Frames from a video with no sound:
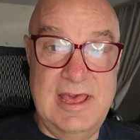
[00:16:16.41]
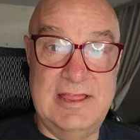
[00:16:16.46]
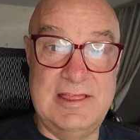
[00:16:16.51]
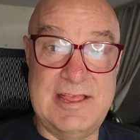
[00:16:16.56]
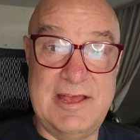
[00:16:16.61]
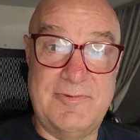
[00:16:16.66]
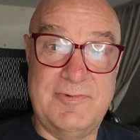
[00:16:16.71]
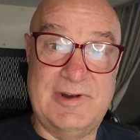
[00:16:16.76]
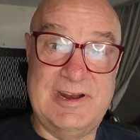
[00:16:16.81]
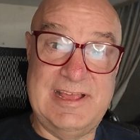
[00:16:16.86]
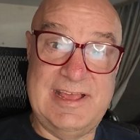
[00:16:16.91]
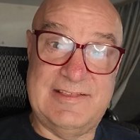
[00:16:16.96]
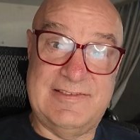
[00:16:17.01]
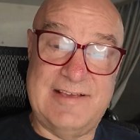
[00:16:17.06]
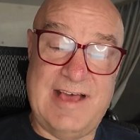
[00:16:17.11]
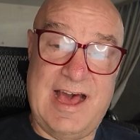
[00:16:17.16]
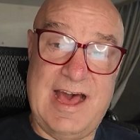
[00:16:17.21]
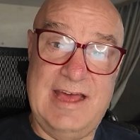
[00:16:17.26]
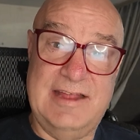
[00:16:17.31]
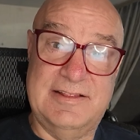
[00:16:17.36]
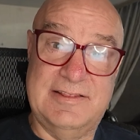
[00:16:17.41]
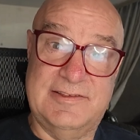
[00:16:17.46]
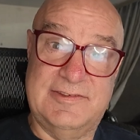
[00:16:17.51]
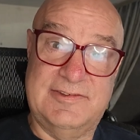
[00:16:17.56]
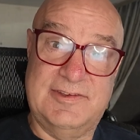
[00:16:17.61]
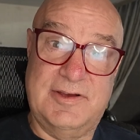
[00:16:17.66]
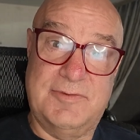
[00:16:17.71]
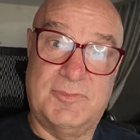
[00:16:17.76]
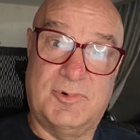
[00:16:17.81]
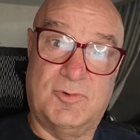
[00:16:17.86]
And then when it gets hot in the
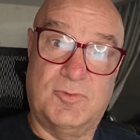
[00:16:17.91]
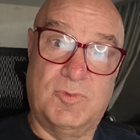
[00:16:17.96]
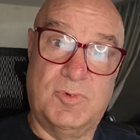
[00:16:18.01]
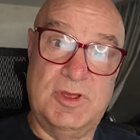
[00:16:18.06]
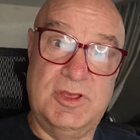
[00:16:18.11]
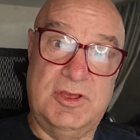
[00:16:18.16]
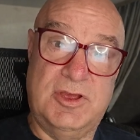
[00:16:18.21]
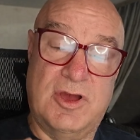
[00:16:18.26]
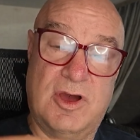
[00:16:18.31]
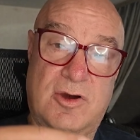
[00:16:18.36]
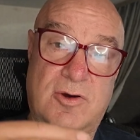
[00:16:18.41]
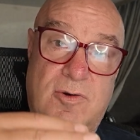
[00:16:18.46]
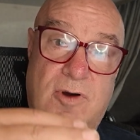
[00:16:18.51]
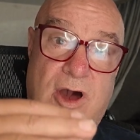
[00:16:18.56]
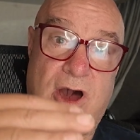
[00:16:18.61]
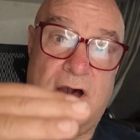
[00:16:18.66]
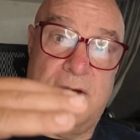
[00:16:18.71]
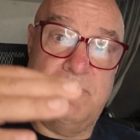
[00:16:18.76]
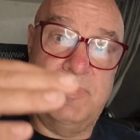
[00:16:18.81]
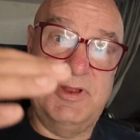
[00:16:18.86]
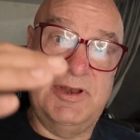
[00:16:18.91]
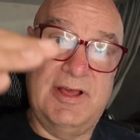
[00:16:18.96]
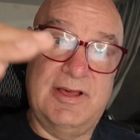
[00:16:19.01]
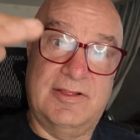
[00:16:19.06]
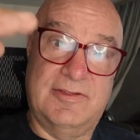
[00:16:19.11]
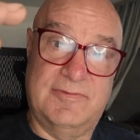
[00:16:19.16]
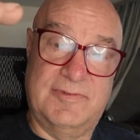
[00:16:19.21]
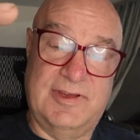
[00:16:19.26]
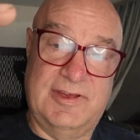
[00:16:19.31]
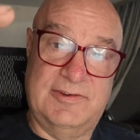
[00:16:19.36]
summer, we go up in
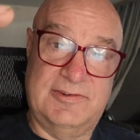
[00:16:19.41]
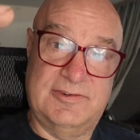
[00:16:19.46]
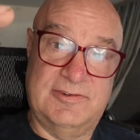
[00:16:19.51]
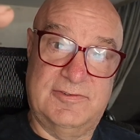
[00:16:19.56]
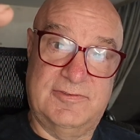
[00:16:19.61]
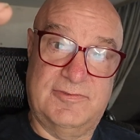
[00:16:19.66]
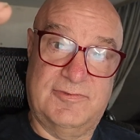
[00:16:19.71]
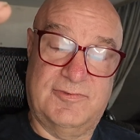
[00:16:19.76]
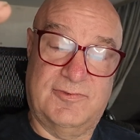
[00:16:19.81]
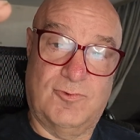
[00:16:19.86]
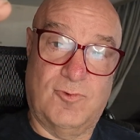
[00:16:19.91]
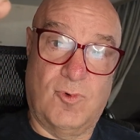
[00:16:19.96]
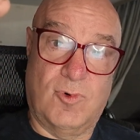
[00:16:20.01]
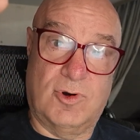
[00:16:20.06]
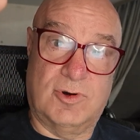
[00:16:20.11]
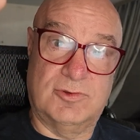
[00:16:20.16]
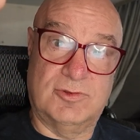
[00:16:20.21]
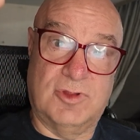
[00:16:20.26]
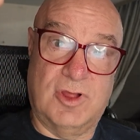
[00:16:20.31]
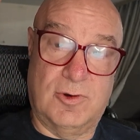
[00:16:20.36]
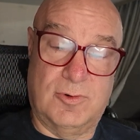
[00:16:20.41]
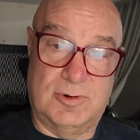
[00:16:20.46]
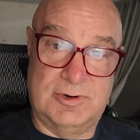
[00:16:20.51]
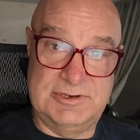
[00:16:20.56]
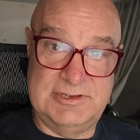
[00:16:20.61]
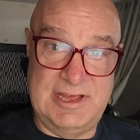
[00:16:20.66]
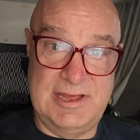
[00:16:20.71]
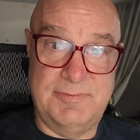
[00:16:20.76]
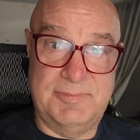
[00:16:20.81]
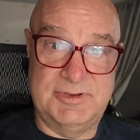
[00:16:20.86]
elevation for lower
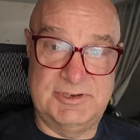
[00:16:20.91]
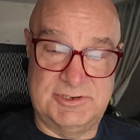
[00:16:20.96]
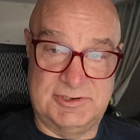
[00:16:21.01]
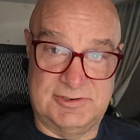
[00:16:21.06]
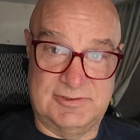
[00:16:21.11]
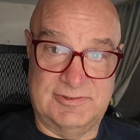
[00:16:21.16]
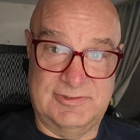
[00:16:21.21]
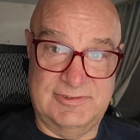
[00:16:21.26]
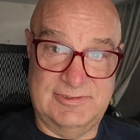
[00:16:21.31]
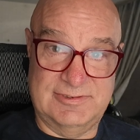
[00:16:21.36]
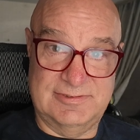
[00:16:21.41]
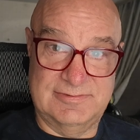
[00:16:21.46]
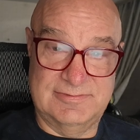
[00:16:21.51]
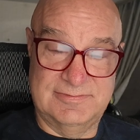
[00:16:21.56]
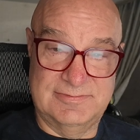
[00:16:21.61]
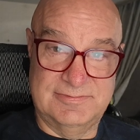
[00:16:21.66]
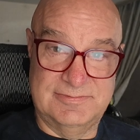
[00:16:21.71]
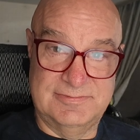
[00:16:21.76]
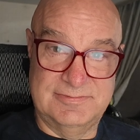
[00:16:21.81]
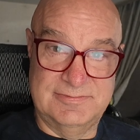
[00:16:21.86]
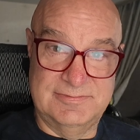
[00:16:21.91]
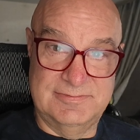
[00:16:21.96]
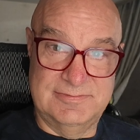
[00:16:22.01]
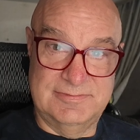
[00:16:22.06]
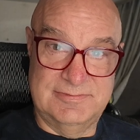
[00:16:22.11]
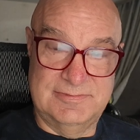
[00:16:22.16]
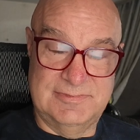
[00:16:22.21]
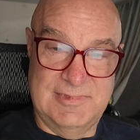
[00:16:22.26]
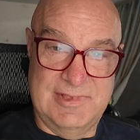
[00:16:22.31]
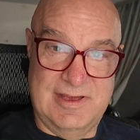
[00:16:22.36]
temperatures,
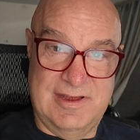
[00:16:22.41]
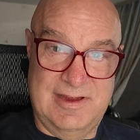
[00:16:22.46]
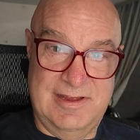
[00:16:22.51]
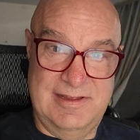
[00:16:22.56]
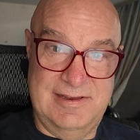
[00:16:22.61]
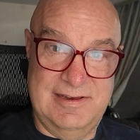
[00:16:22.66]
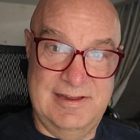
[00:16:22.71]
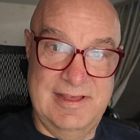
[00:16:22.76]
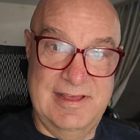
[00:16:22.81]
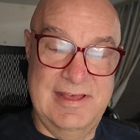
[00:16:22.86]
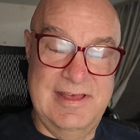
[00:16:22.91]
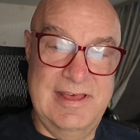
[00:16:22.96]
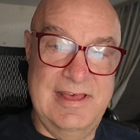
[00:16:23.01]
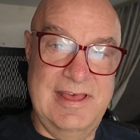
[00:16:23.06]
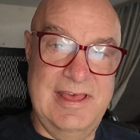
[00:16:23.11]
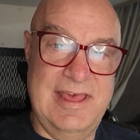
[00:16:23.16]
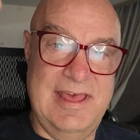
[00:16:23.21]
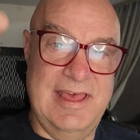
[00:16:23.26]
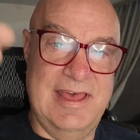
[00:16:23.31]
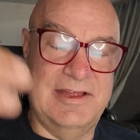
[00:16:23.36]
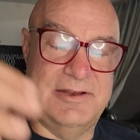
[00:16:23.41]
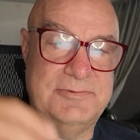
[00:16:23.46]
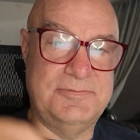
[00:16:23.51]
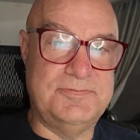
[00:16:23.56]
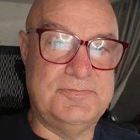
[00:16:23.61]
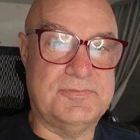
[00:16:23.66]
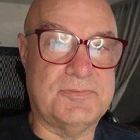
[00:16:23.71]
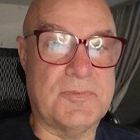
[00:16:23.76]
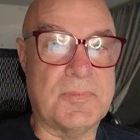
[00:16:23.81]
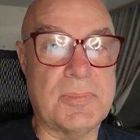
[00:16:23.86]
right?
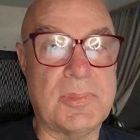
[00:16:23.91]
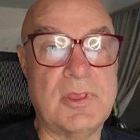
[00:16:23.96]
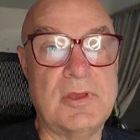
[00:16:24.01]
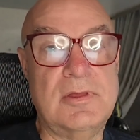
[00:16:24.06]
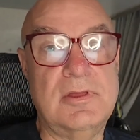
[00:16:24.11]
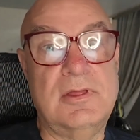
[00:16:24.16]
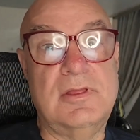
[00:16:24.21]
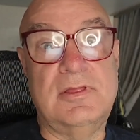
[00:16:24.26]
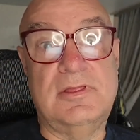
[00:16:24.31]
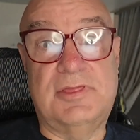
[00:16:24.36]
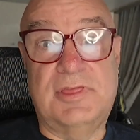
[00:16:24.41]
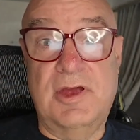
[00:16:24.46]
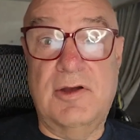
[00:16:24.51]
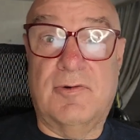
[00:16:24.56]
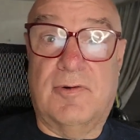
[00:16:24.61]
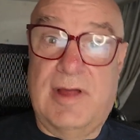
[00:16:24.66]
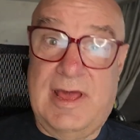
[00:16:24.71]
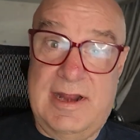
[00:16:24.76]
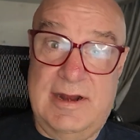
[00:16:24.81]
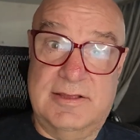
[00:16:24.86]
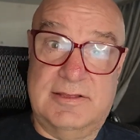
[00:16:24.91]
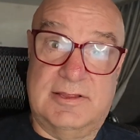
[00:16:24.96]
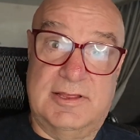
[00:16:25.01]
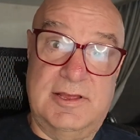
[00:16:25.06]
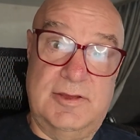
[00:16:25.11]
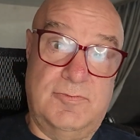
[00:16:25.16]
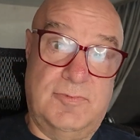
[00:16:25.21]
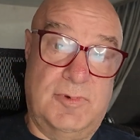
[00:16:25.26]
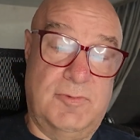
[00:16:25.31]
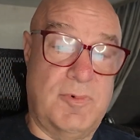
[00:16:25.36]
And
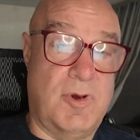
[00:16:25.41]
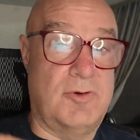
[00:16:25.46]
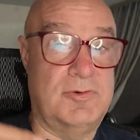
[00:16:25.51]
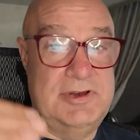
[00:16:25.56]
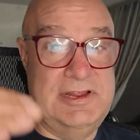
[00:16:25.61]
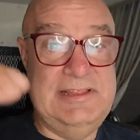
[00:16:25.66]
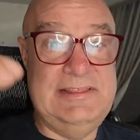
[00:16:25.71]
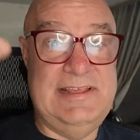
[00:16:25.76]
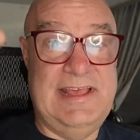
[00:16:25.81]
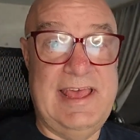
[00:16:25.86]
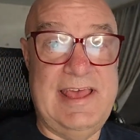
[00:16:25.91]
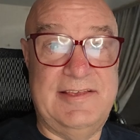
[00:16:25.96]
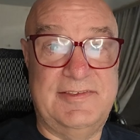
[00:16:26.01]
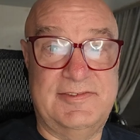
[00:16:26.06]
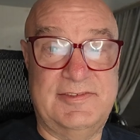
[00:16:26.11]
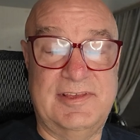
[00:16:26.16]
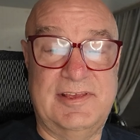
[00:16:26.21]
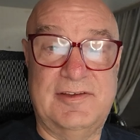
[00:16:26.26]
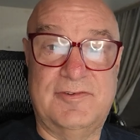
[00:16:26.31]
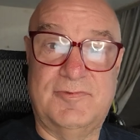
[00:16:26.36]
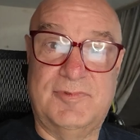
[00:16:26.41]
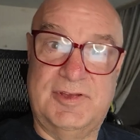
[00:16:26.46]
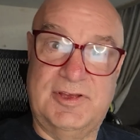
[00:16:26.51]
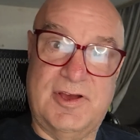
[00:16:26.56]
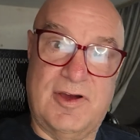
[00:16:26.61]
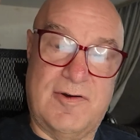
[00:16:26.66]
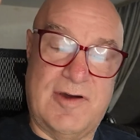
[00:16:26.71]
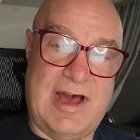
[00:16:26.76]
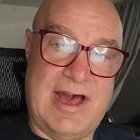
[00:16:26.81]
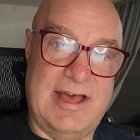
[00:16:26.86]
theoretically, we won't need the AC if we
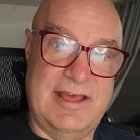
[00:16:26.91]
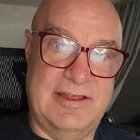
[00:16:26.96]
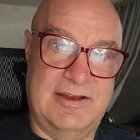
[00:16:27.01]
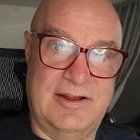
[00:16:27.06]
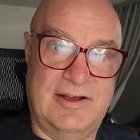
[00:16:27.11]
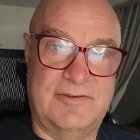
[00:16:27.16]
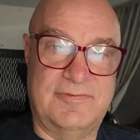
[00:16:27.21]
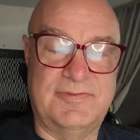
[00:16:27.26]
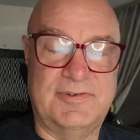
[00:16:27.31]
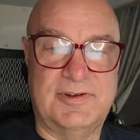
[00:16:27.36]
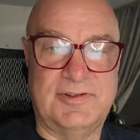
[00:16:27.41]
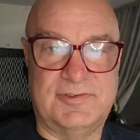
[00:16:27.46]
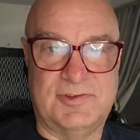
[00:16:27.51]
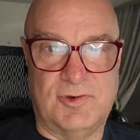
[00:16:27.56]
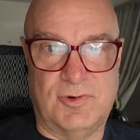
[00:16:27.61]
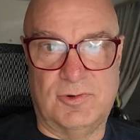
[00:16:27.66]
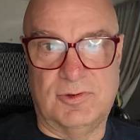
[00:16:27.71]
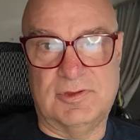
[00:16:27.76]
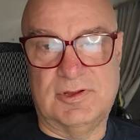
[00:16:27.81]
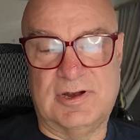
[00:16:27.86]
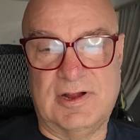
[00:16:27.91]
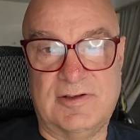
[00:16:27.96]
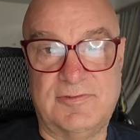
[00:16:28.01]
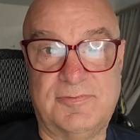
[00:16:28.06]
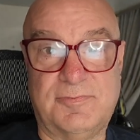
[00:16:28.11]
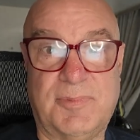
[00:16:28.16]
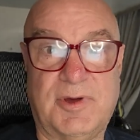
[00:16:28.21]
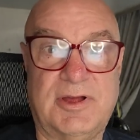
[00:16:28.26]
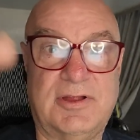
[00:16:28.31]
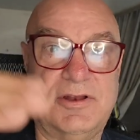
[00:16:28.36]
go high enough and it's cool
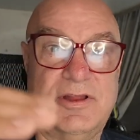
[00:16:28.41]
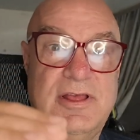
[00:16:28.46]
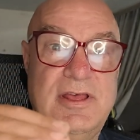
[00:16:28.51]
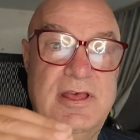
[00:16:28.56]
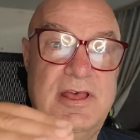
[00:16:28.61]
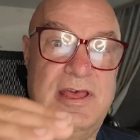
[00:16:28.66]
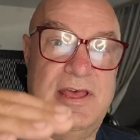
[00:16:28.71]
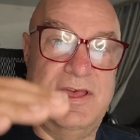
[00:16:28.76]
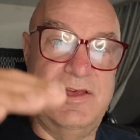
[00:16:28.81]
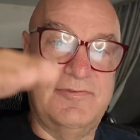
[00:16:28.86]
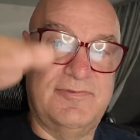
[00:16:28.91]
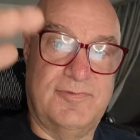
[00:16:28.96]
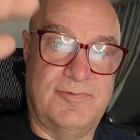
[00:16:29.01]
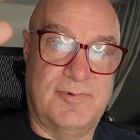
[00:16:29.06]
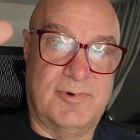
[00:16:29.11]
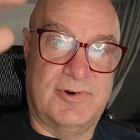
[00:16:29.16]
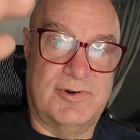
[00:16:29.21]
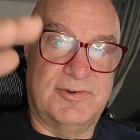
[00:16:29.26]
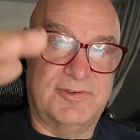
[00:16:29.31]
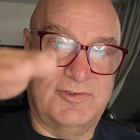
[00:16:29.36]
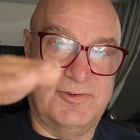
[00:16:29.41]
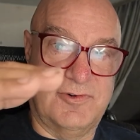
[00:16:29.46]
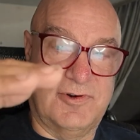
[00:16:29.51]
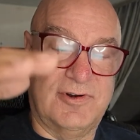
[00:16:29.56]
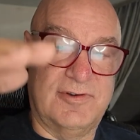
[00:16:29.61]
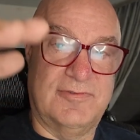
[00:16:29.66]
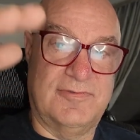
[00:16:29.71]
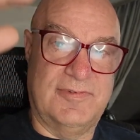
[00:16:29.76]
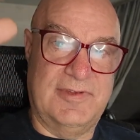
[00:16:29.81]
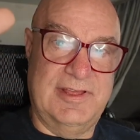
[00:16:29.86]
enough. But if we're
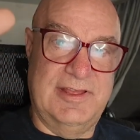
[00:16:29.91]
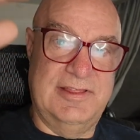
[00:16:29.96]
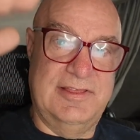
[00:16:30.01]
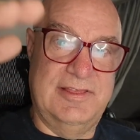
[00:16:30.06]
sort of